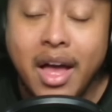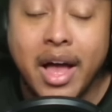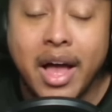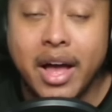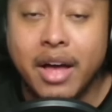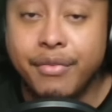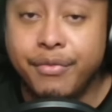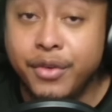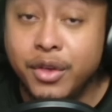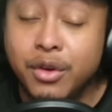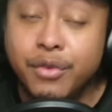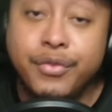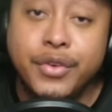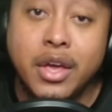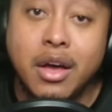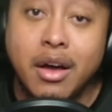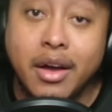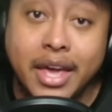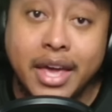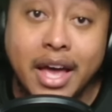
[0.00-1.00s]
I feel for
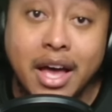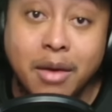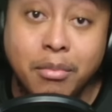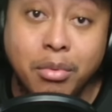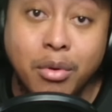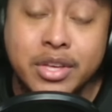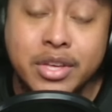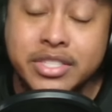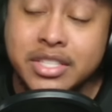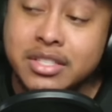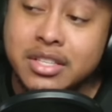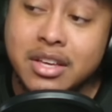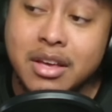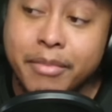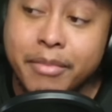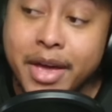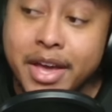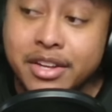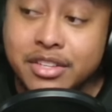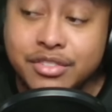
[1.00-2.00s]
y'all Cowboys as a
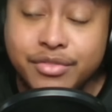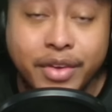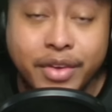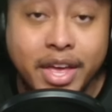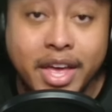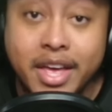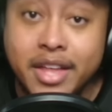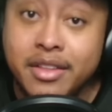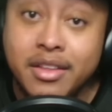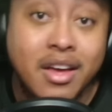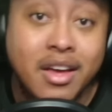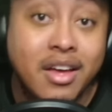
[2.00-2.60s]
Commanders fan.